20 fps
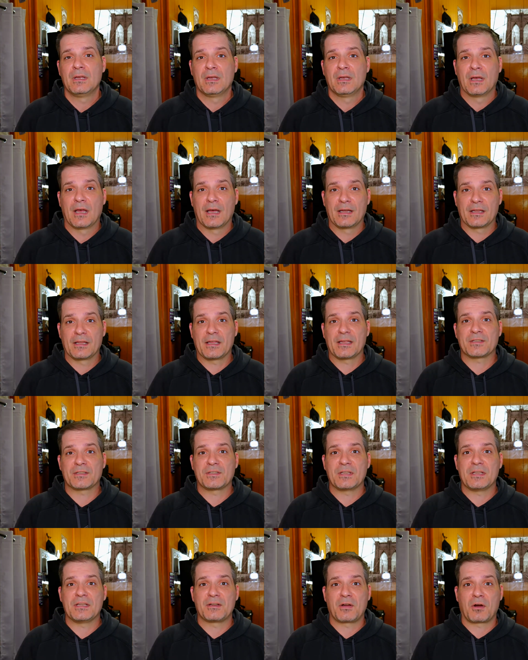on an
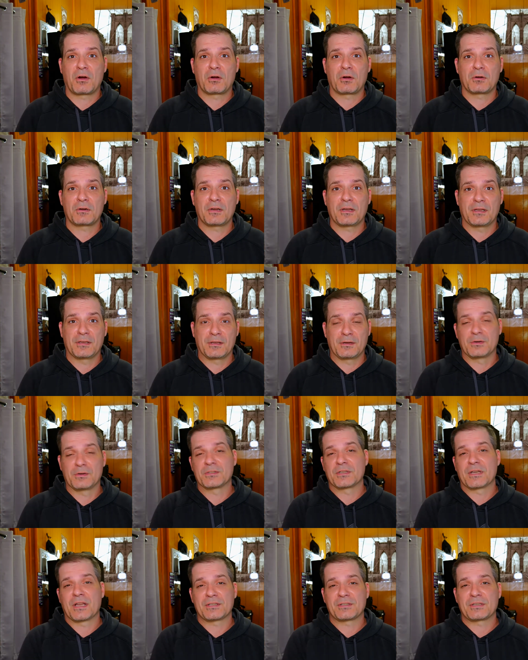SD card, and there
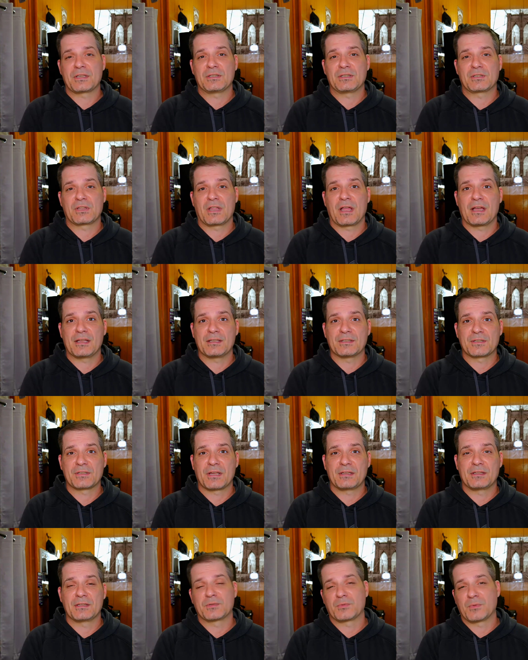is an SD slot
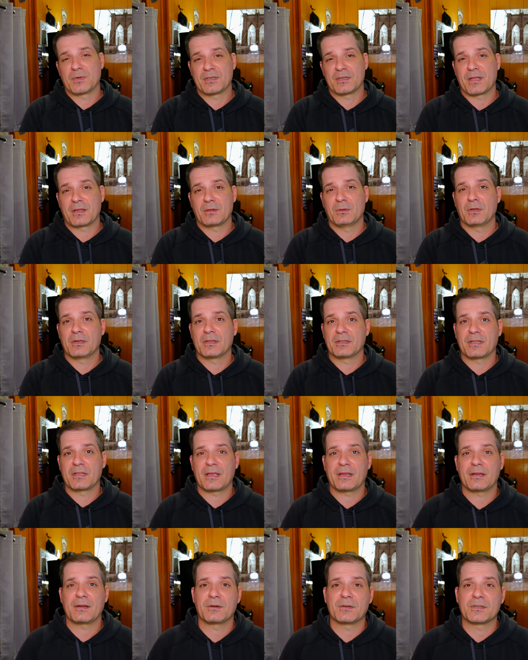inside this one. We can take a look at
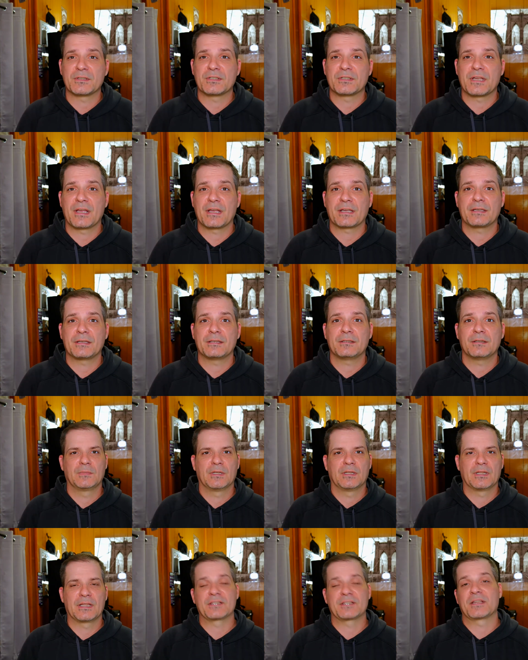that here in a second.
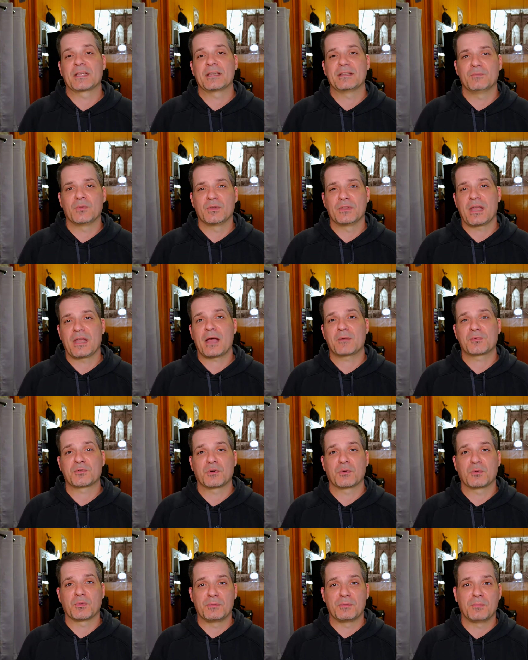And like I said, with the
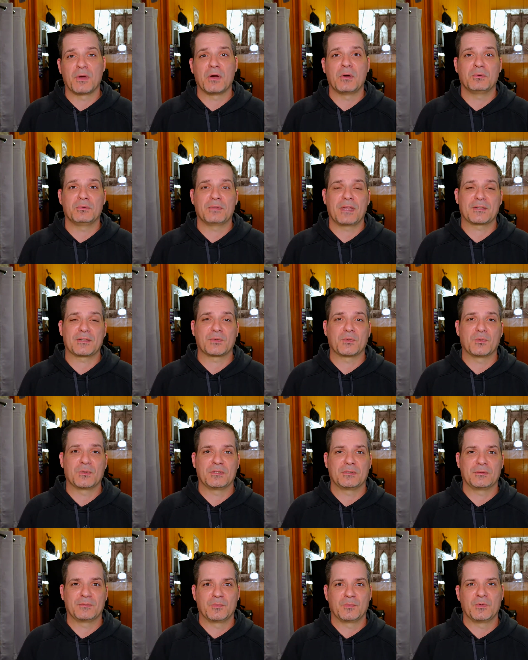optional remote, that's
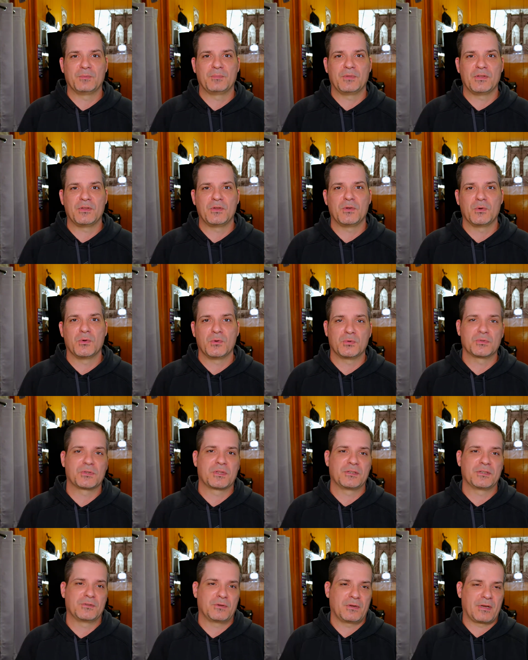what would be used,
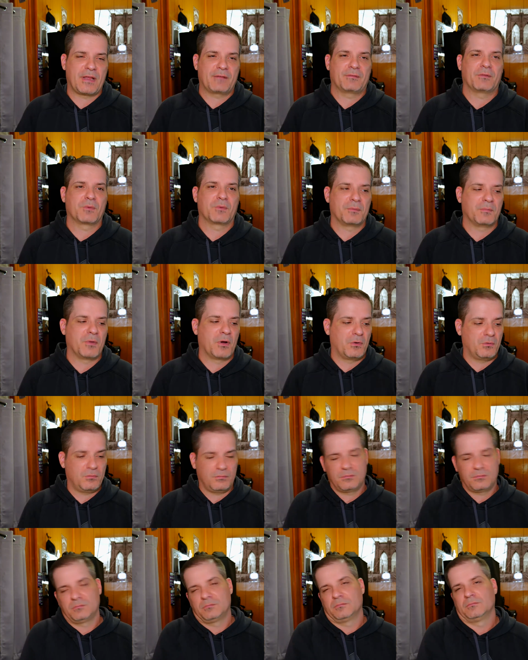is you'd have the remote,
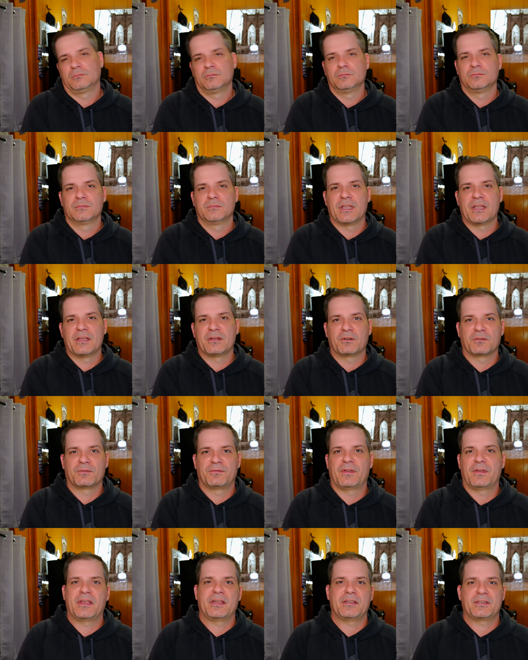the
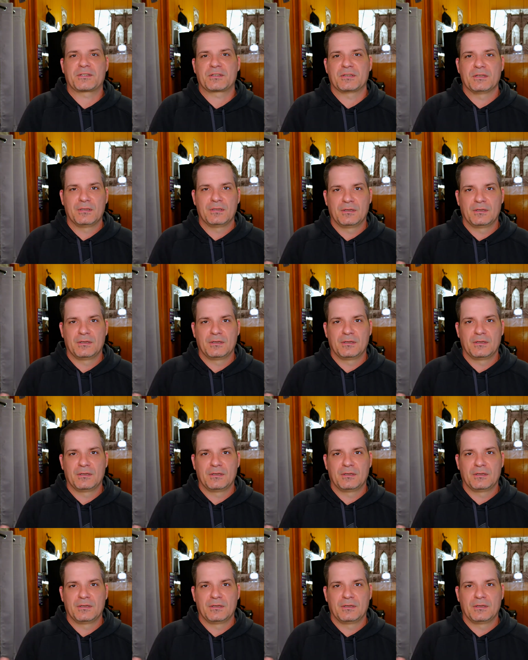interface,